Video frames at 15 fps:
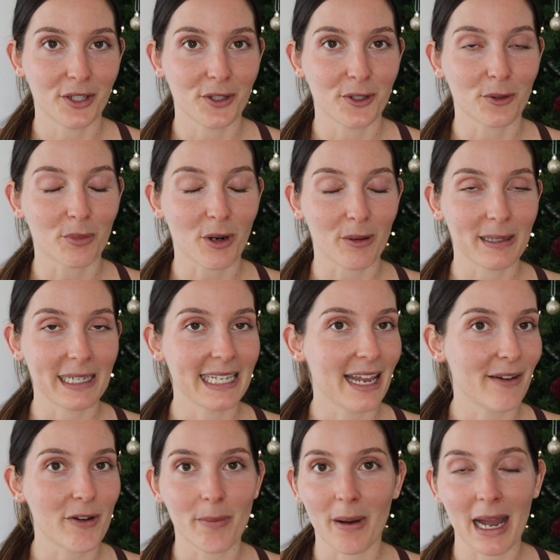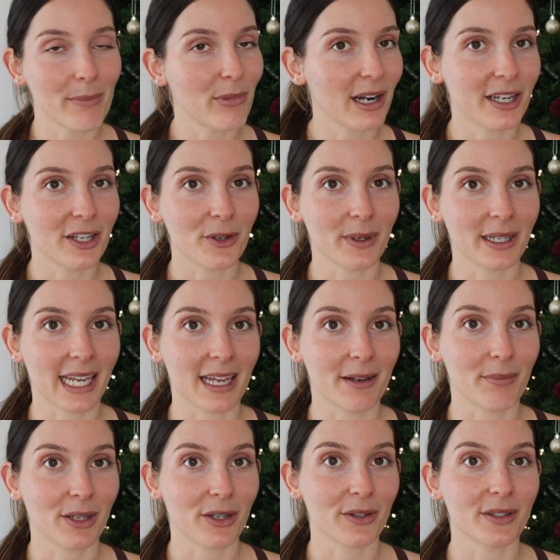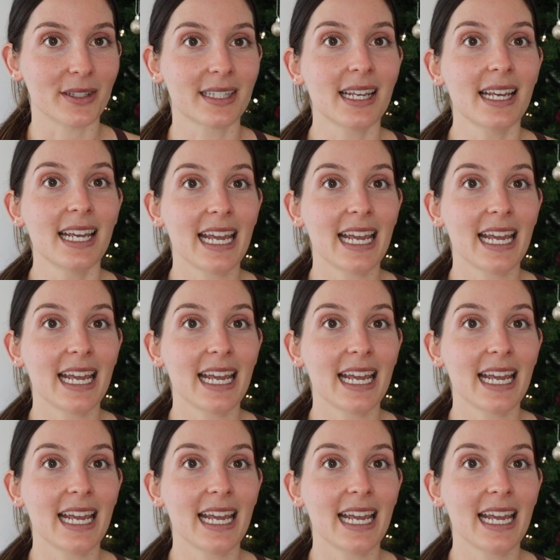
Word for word: you'll probably never buy brand new again because